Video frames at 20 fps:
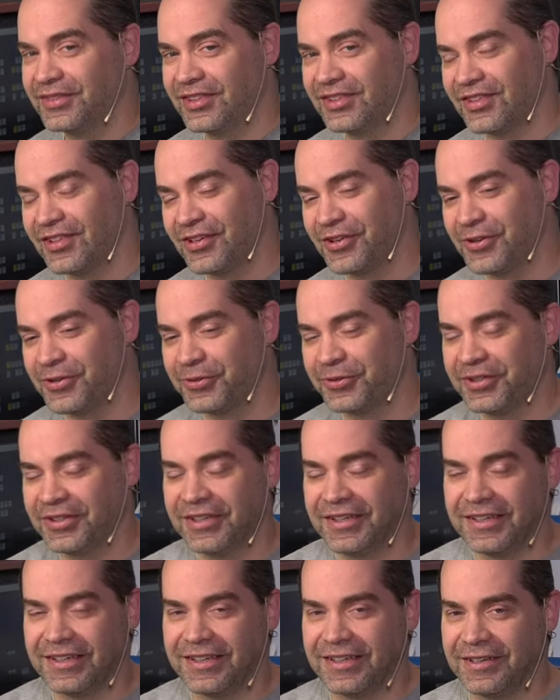So
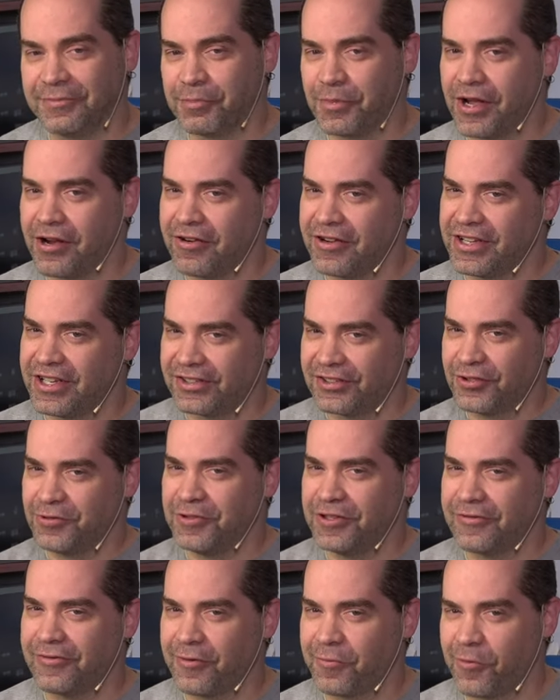uh, marrying two
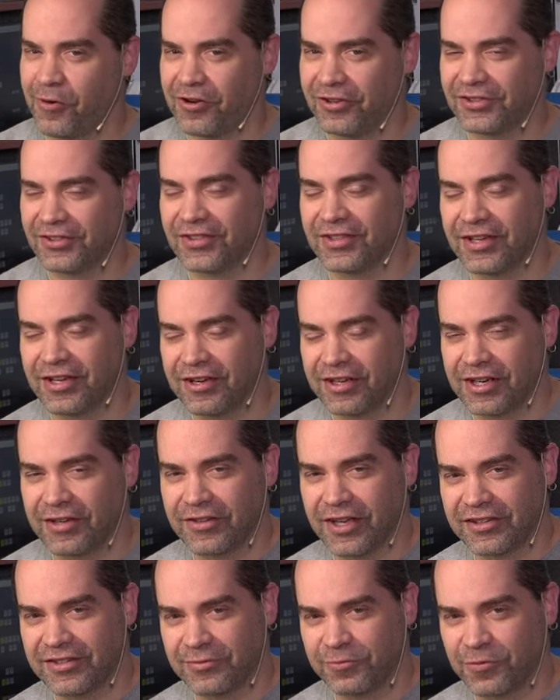different worlds there, and
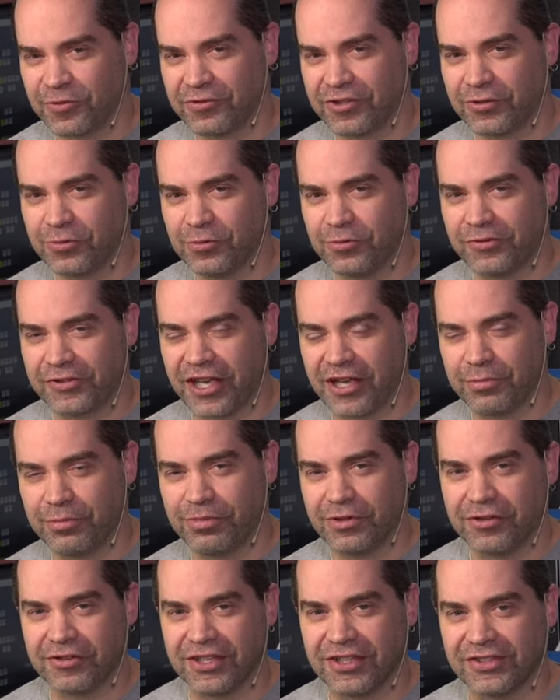I've got some really cool
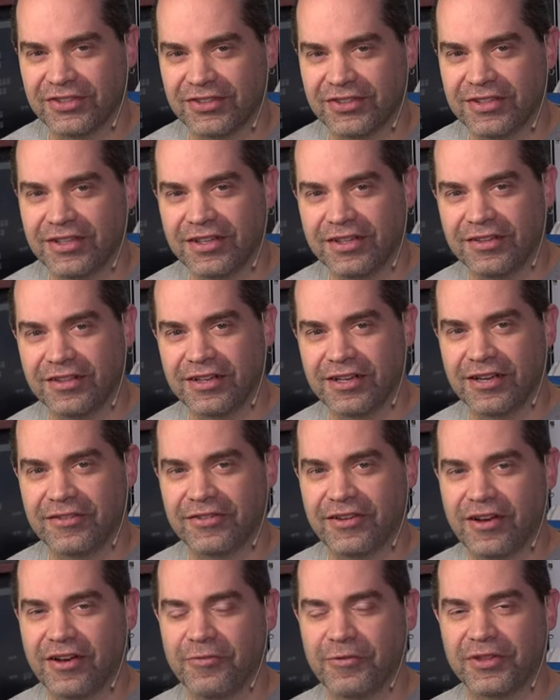capabilities that
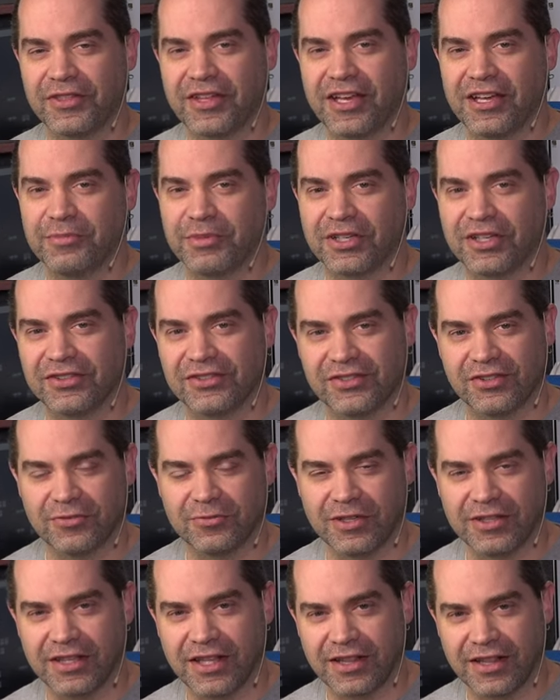I've got with that because of the
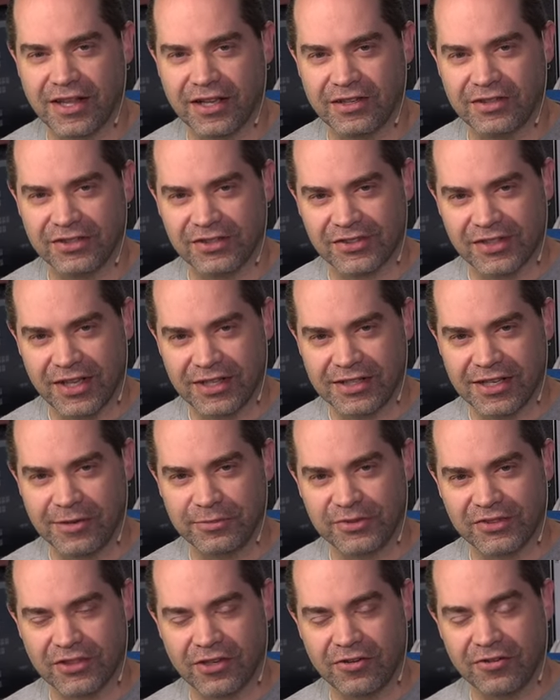way that that is set
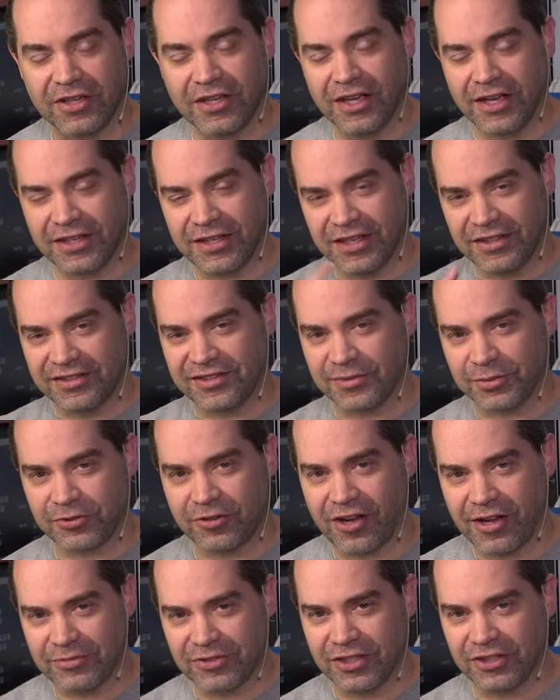up. So again,
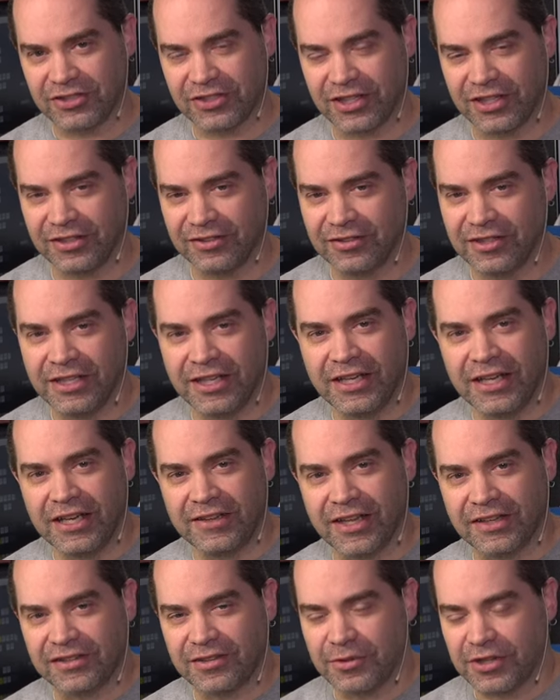subscribe to the channel if
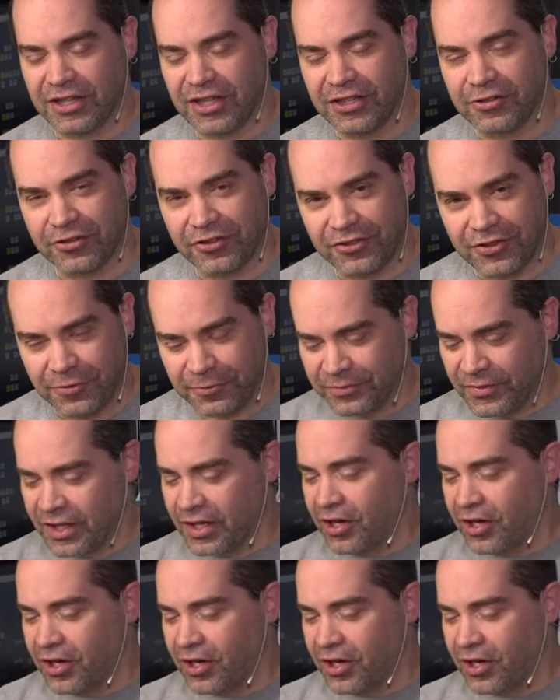that's something that interests you.